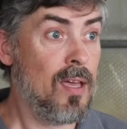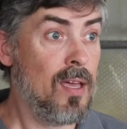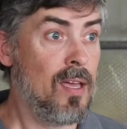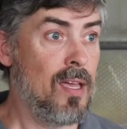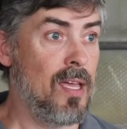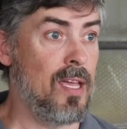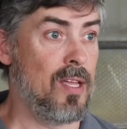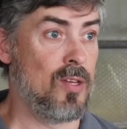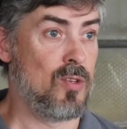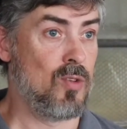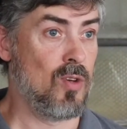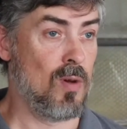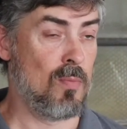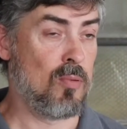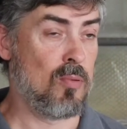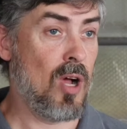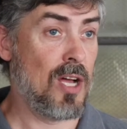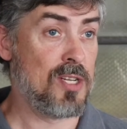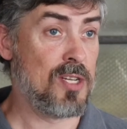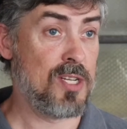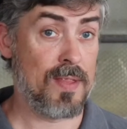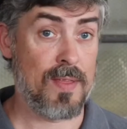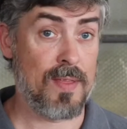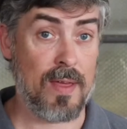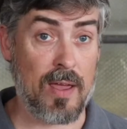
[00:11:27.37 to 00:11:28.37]
into a
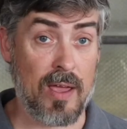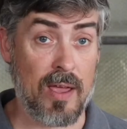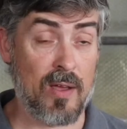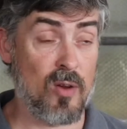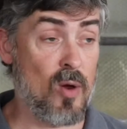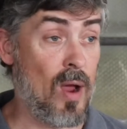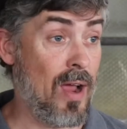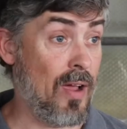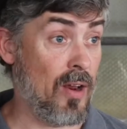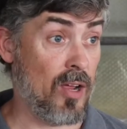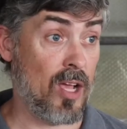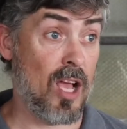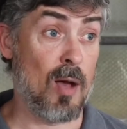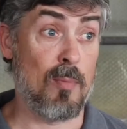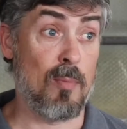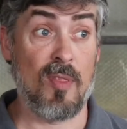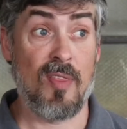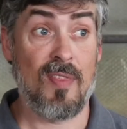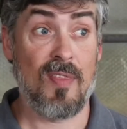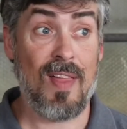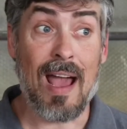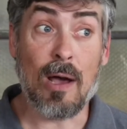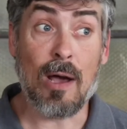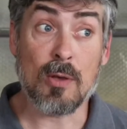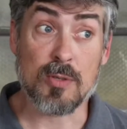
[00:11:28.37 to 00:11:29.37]
project that could crank out a couple
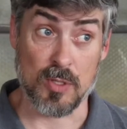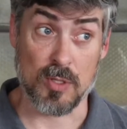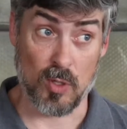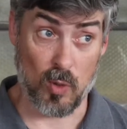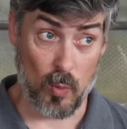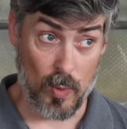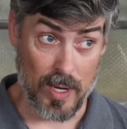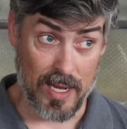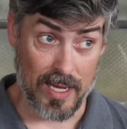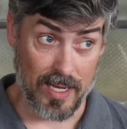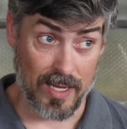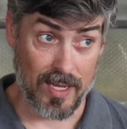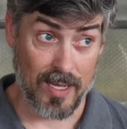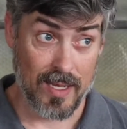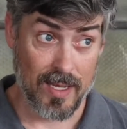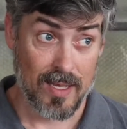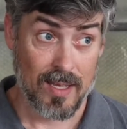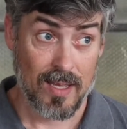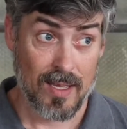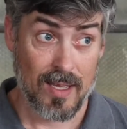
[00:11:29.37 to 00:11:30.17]
thousand a week.